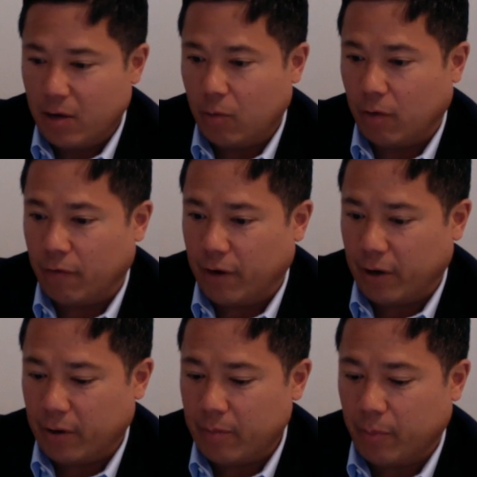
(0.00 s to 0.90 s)
Well,
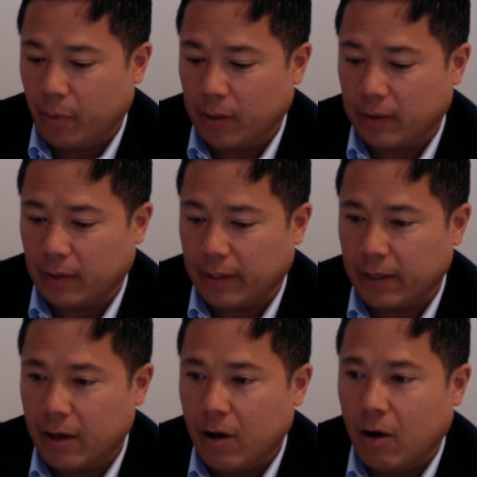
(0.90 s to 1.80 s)
very importantly,
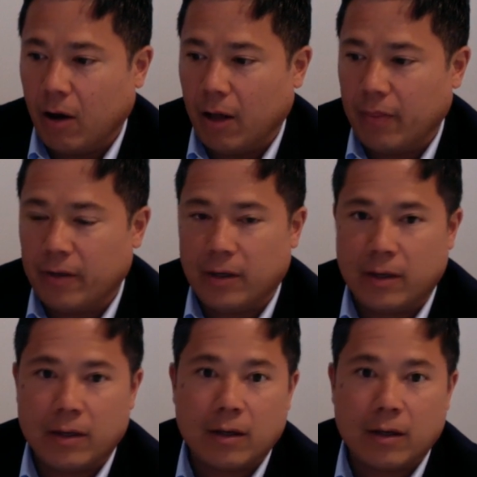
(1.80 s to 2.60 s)
on the